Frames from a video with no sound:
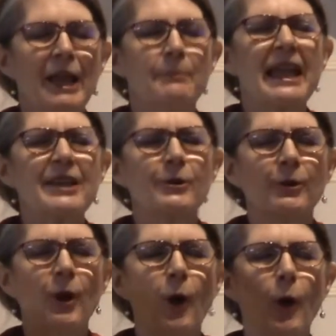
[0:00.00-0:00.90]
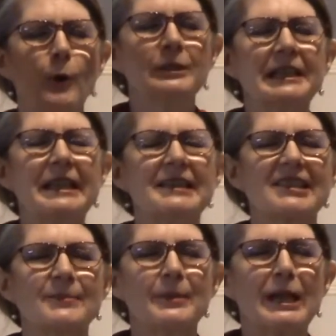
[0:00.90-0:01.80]
May your Holy
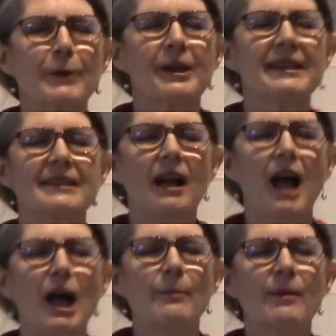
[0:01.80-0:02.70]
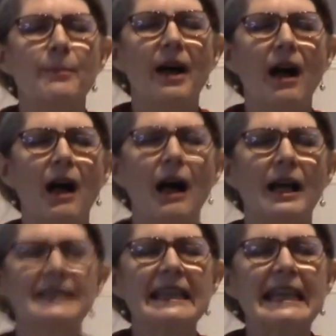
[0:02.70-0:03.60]
Spirit come
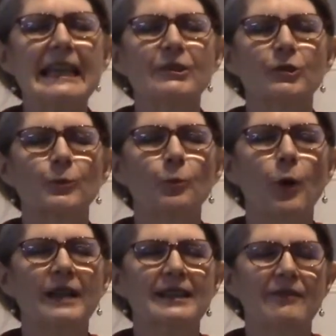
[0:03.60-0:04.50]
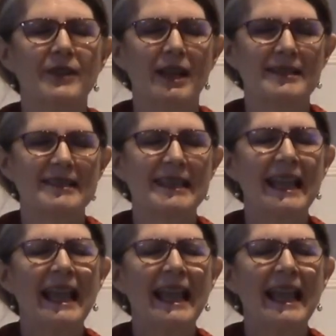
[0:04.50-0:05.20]
upon each one of us